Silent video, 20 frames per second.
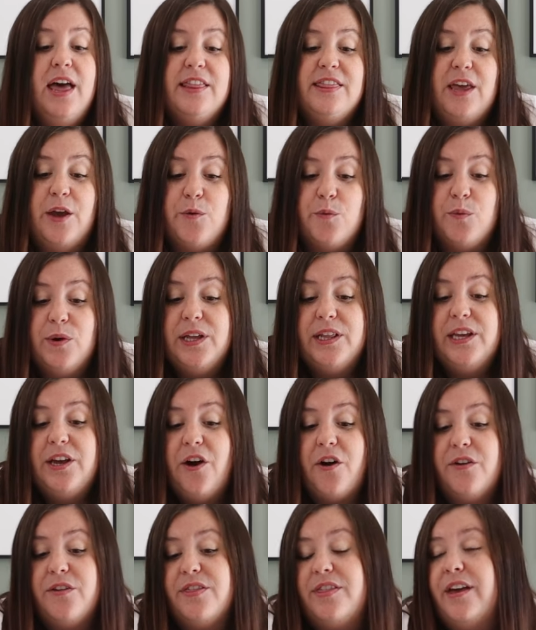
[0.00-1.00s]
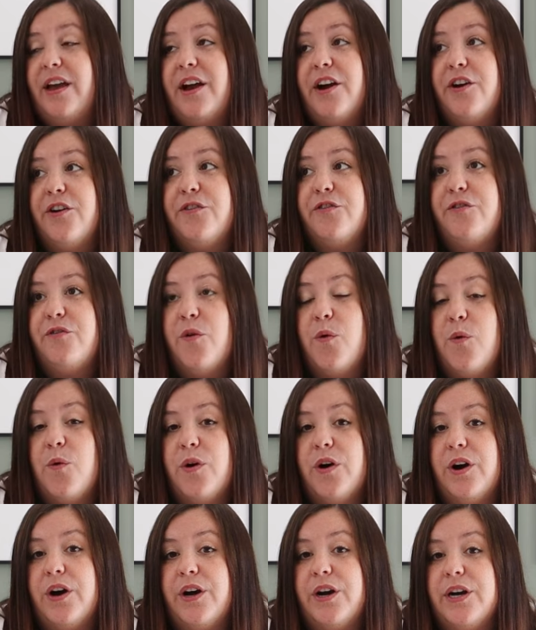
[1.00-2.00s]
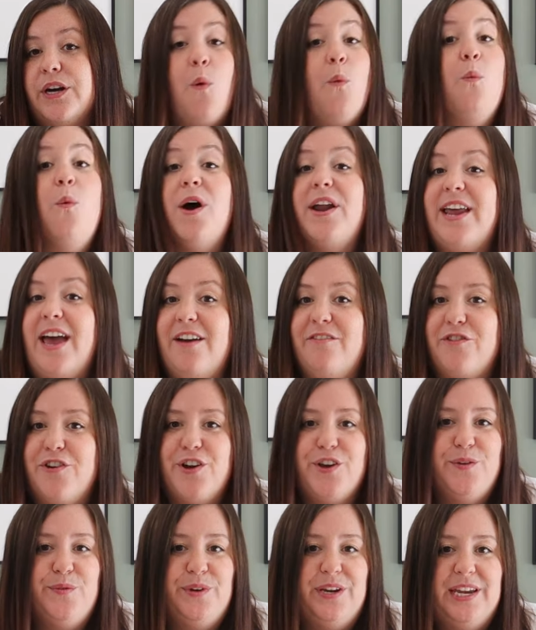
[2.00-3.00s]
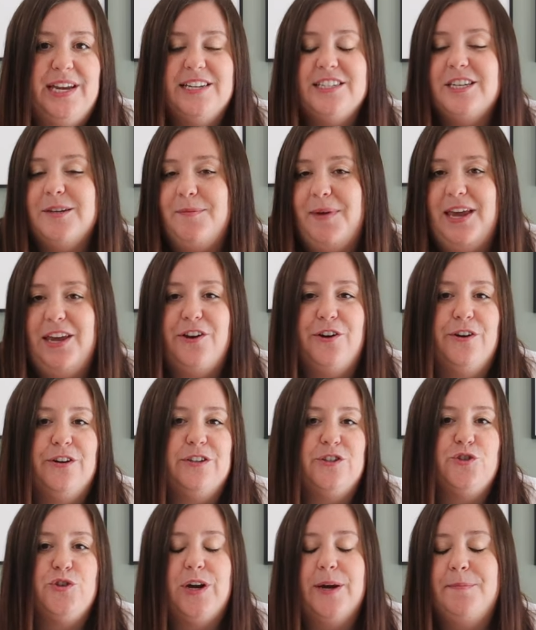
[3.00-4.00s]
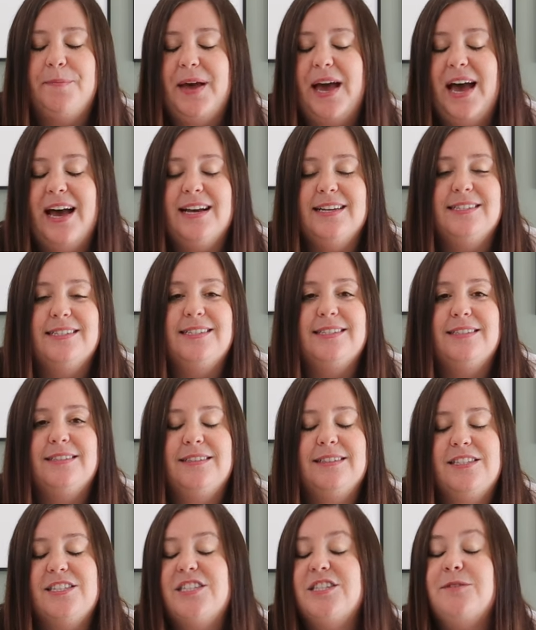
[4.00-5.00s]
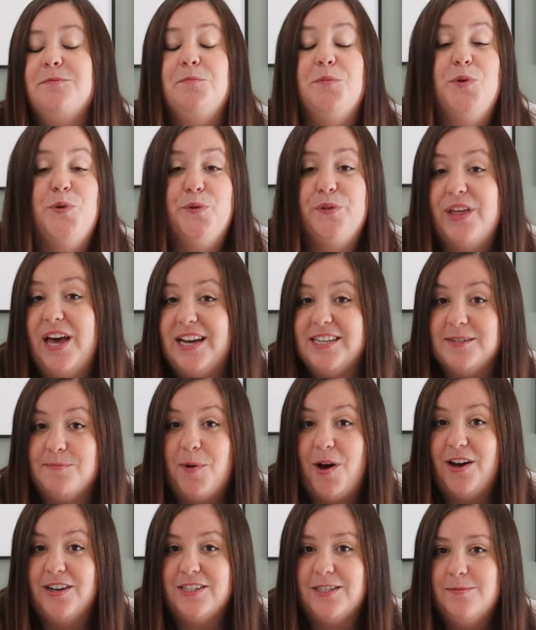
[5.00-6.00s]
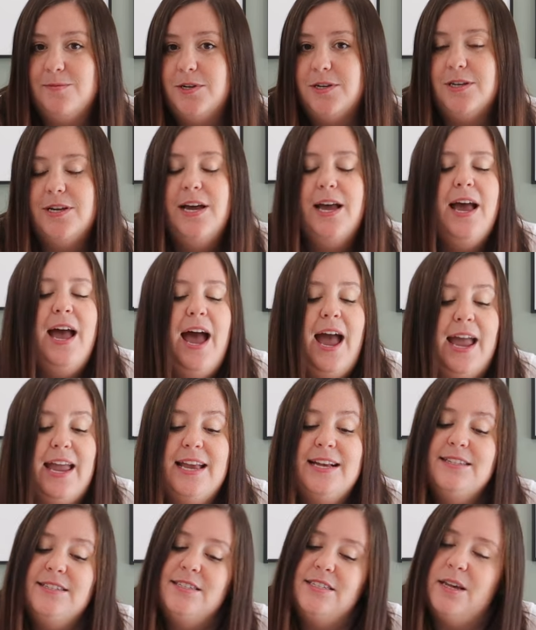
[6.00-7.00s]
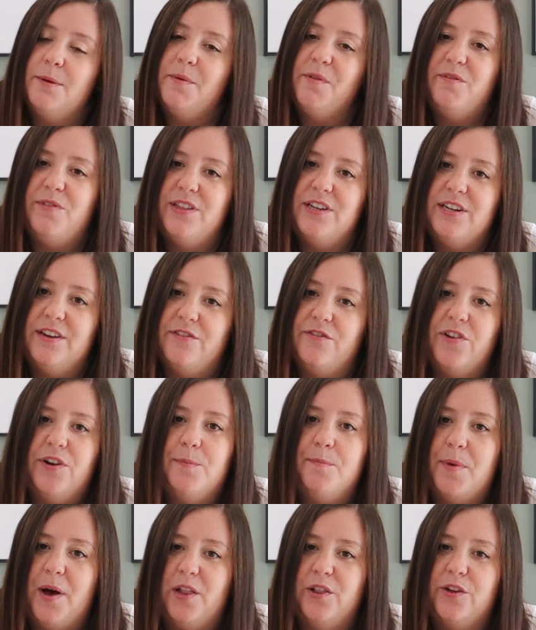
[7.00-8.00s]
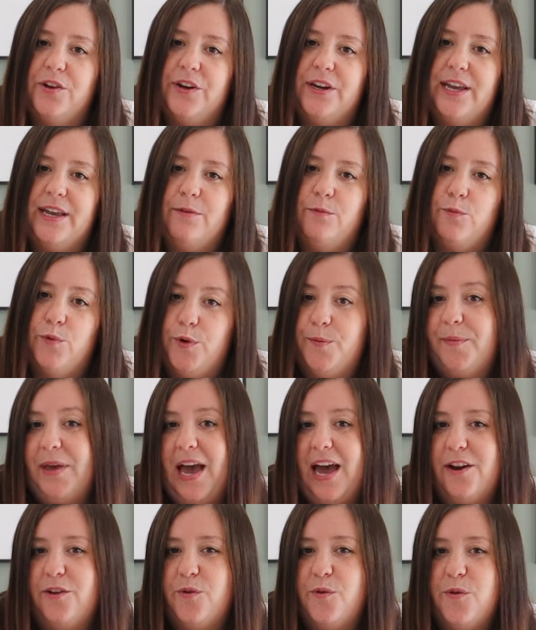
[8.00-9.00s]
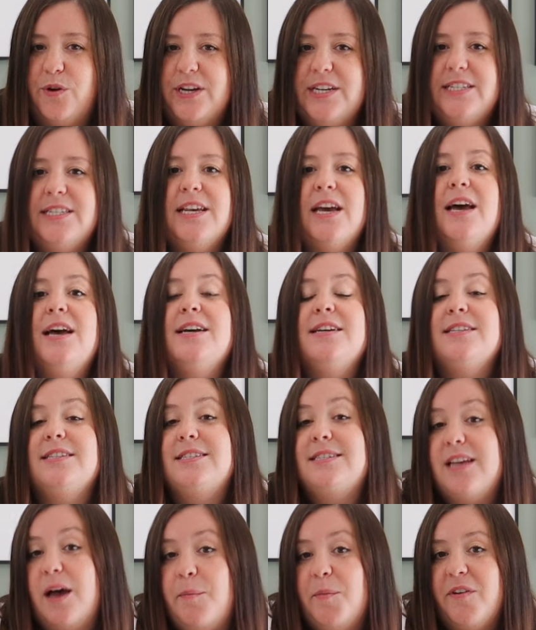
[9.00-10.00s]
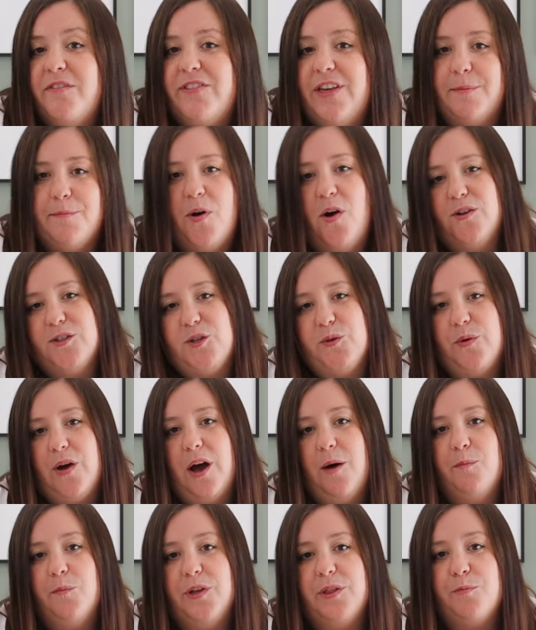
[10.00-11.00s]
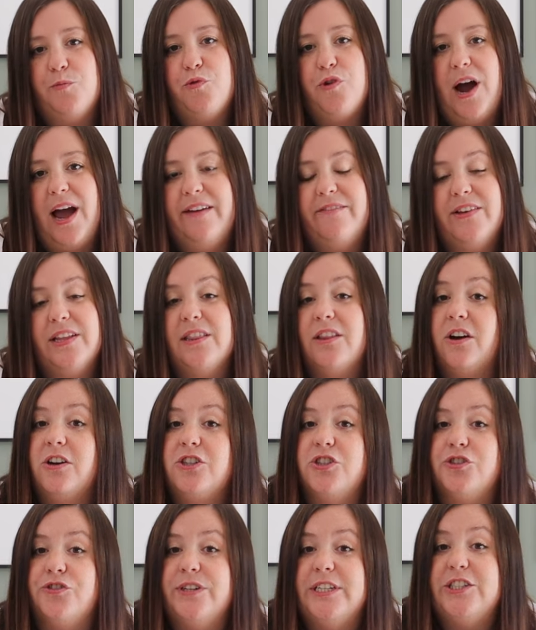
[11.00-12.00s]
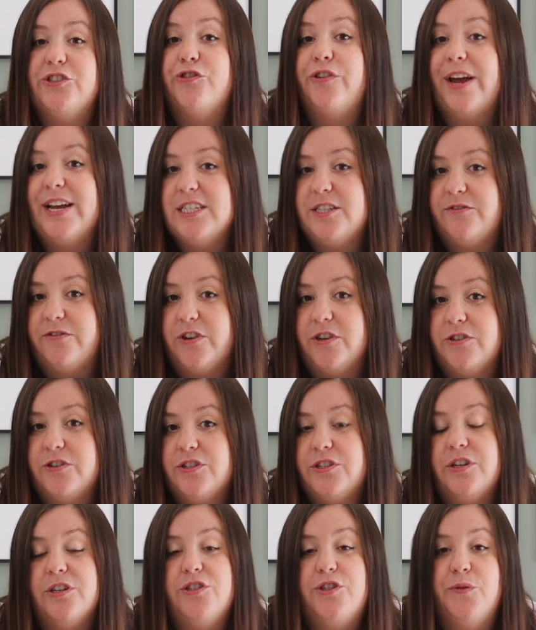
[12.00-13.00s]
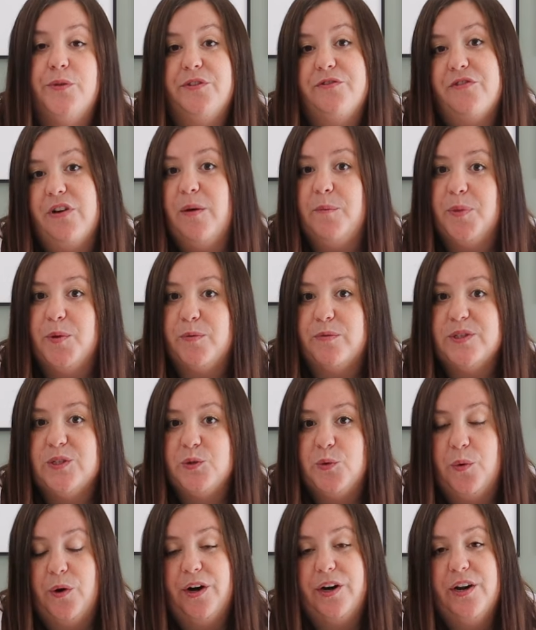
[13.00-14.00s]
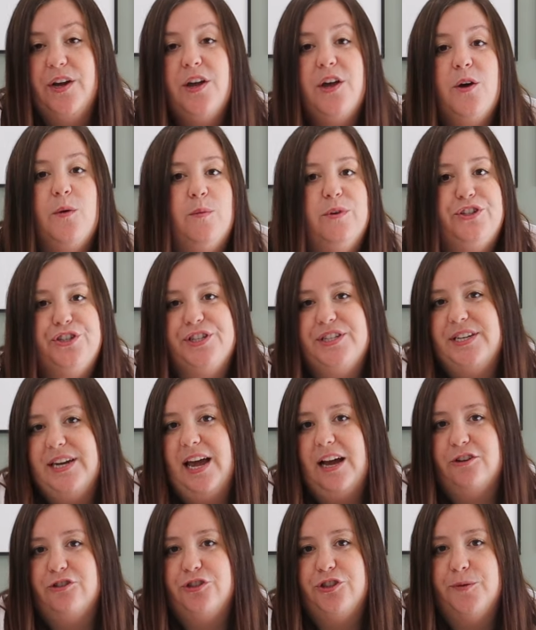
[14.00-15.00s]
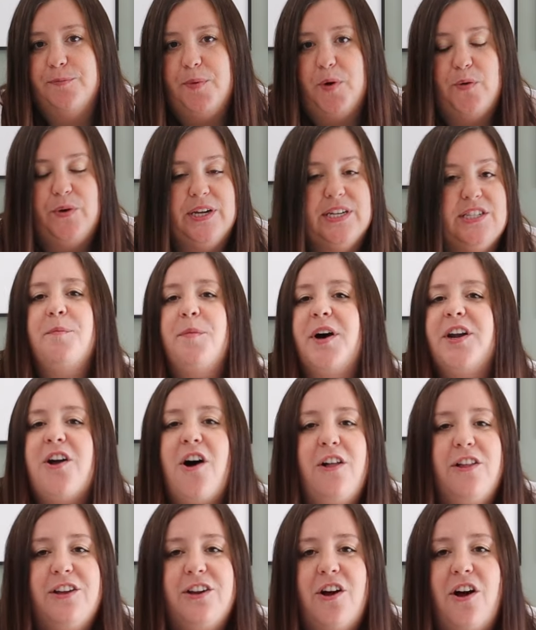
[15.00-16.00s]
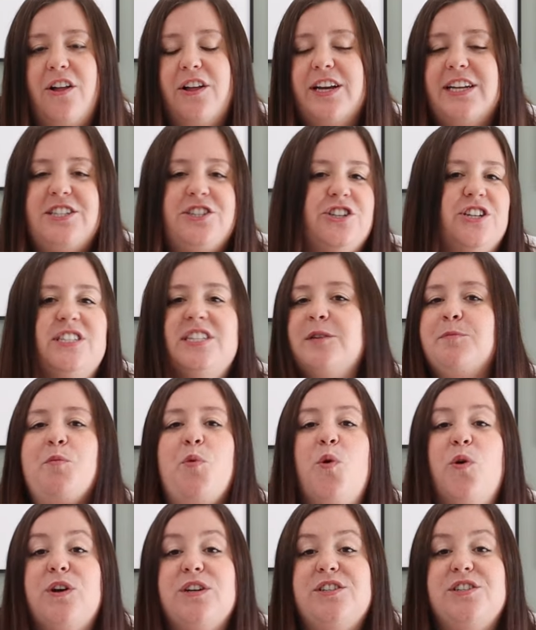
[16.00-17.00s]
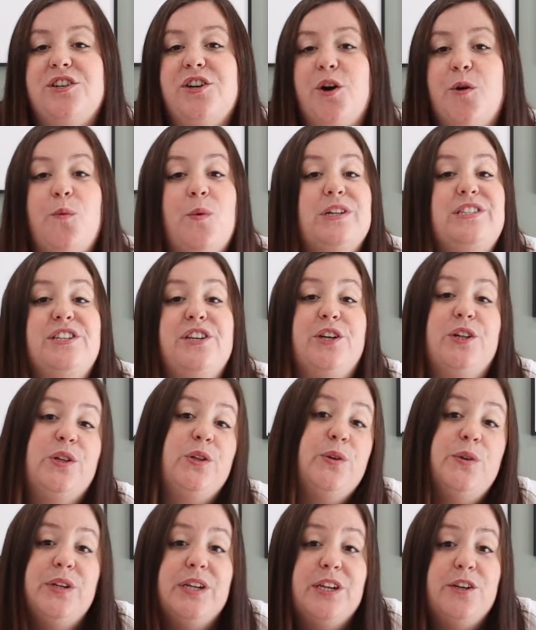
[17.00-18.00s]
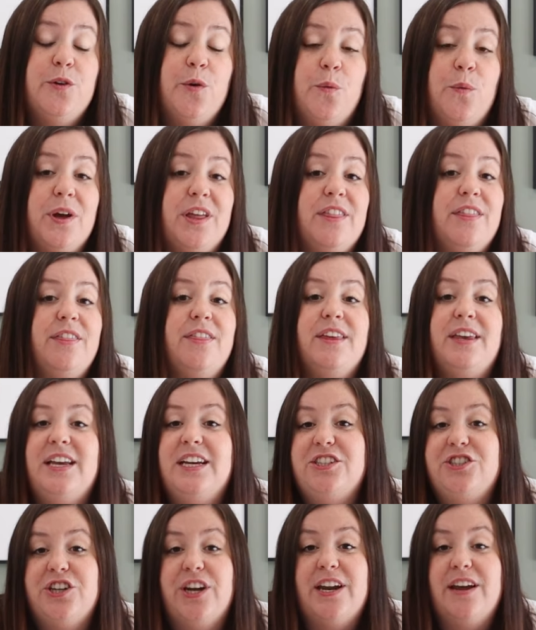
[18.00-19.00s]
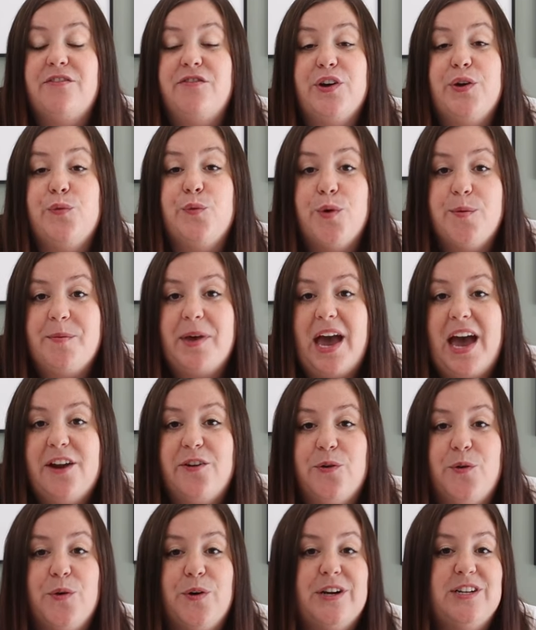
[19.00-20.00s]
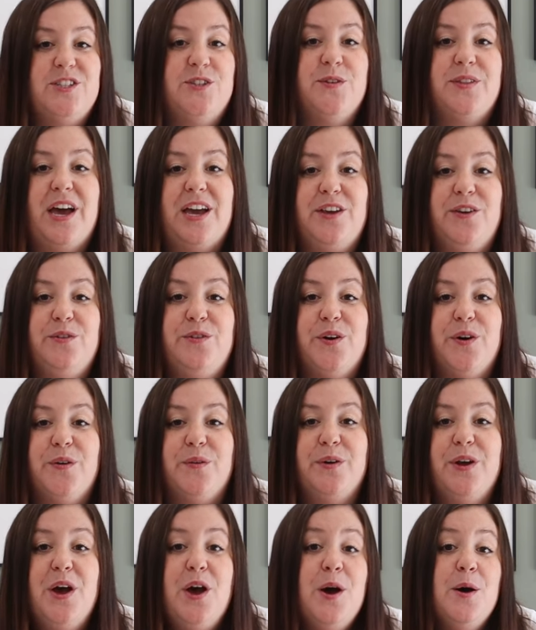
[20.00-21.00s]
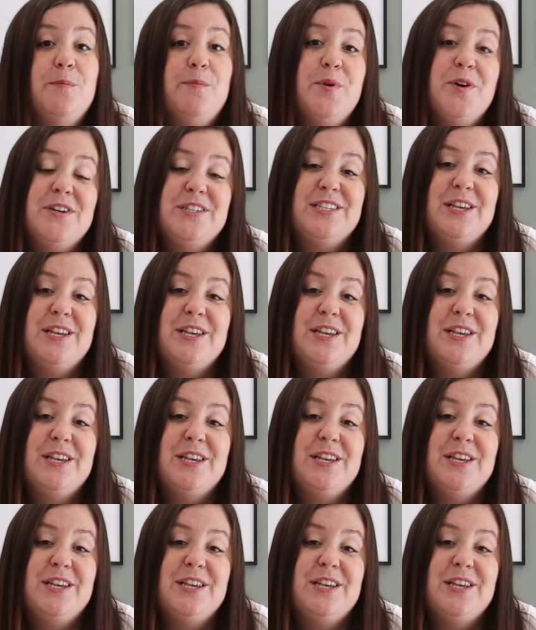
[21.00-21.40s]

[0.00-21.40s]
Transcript: They really are there for whatever you need to make your trip as smooth as possible. And some of the different butler room categories some of them also come with private luxury transfers to and from the resort, which is an extra bonus. But all in all, it's just important to know what's included with each and every room category so that you don't book